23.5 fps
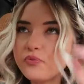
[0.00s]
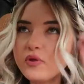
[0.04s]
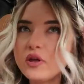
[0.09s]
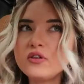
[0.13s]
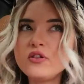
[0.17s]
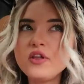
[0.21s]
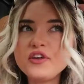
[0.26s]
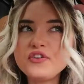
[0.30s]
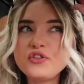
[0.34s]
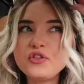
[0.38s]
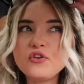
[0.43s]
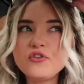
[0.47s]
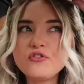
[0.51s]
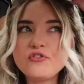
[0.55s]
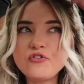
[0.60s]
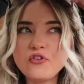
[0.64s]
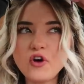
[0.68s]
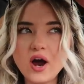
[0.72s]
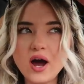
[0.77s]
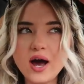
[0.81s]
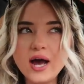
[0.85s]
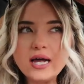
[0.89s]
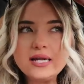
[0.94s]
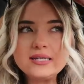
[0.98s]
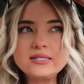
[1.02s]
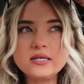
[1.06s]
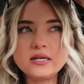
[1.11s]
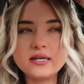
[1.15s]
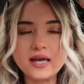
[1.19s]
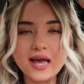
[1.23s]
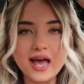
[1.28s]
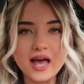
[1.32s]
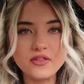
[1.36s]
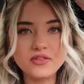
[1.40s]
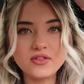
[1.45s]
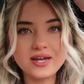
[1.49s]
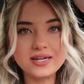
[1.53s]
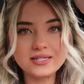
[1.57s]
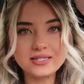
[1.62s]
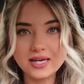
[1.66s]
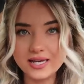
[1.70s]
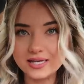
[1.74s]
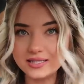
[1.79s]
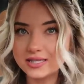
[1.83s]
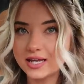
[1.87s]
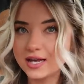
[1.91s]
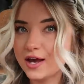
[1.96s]
Like the fries, again, they
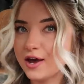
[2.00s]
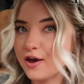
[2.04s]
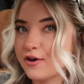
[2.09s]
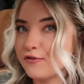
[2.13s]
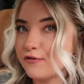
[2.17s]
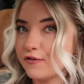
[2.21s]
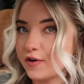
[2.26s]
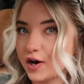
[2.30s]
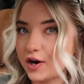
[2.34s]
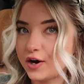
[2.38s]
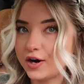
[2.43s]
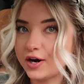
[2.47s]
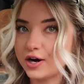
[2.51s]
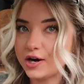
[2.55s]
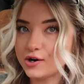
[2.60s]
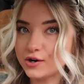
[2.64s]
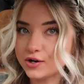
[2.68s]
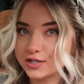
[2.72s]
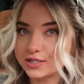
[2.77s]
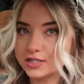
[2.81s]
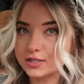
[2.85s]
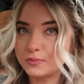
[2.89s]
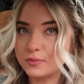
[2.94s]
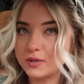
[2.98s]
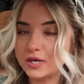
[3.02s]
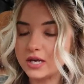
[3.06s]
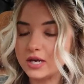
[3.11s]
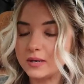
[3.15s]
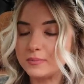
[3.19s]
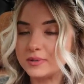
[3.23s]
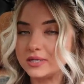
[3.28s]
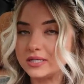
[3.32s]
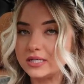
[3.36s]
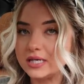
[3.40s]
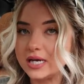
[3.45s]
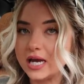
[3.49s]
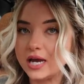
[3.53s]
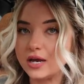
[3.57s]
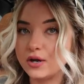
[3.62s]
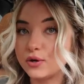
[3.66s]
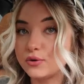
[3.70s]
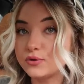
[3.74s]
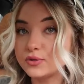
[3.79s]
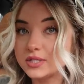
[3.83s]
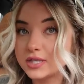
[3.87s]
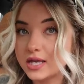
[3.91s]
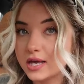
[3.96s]
taste like a very crispy
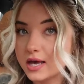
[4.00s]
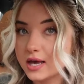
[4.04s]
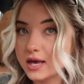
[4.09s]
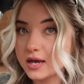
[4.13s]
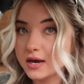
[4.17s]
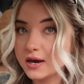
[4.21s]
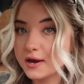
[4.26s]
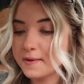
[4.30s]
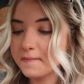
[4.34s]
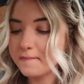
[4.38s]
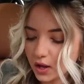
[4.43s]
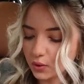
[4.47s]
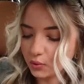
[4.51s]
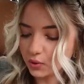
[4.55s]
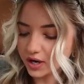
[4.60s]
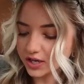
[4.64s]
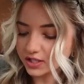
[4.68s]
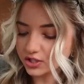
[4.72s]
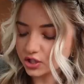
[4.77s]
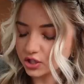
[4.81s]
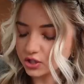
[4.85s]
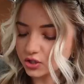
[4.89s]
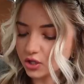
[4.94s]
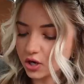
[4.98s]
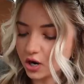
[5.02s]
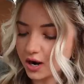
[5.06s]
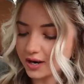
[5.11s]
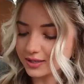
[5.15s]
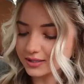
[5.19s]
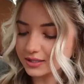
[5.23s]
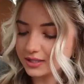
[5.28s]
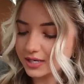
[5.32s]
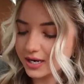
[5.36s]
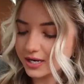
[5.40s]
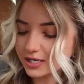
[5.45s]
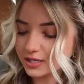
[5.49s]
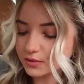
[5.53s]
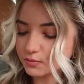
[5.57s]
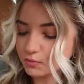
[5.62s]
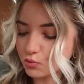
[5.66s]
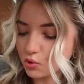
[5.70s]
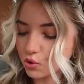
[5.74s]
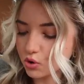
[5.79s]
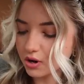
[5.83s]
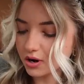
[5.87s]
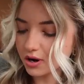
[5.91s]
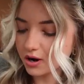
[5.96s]
potato skin, whereas the tots taste
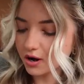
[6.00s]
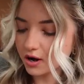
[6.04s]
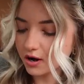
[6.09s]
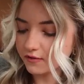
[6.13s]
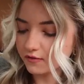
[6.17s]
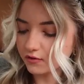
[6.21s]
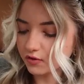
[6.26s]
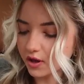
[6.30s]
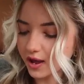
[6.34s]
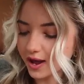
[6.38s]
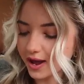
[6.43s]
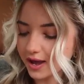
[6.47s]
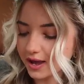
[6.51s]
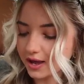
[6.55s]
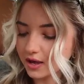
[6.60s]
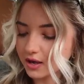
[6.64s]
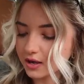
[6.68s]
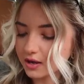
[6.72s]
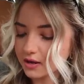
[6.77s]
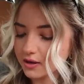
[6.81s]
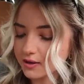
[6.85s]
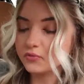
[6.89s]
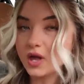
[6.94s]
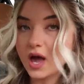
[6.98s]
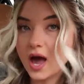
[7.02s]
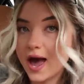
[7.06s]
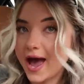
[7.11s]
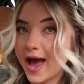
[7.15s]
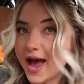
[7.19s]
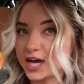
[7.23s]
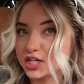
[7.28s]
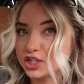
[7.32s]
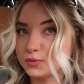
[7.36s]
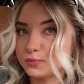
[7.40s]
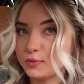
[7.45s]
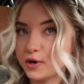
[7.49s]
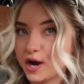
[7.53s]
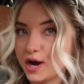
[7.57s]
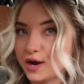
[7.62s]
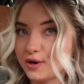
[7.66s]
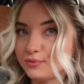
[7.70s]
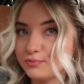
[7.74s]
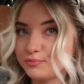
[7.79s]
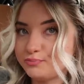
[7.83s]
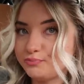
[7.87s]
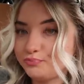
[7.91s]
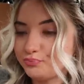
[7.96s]
more of like a hash
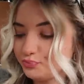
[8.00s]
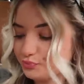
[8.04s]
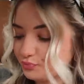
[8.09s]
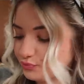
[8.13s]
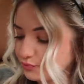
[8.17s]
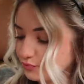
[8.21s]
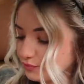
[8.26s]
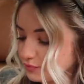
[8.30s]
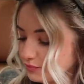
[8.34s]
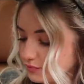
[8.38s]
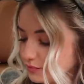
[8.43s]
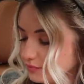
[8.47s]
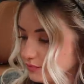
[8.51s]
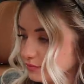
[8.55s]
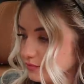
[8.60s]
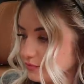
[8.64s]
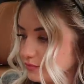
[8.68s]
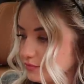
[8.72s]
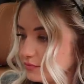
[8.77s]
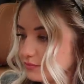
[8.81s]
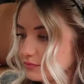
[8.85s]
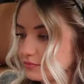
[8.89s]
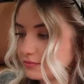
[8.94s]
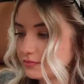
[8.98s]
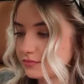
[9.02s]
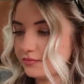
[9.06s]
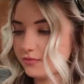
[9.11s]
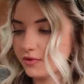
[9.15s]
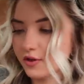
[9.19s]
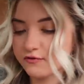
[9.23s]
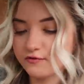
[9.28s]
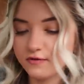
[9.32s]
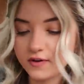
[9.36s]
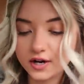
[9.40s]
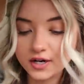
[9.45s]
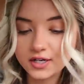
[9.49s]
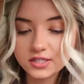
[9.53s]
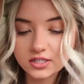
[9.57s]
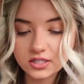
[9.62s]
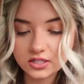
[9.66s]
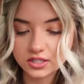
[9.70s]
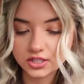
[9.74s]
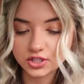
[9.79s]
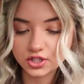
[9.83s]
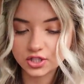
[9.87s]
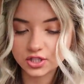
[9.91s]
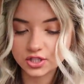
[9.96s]
brown. Very
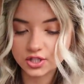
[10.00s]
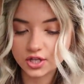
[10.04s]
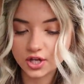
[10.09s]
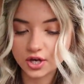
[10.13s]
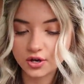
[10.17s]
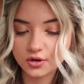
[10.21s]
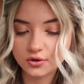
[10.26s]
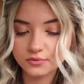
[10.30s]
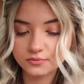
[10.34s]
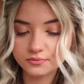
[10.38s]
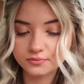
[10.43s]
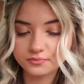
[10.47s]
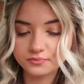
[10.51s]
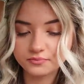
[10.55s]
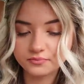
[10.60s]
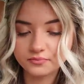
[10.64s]
delicious though.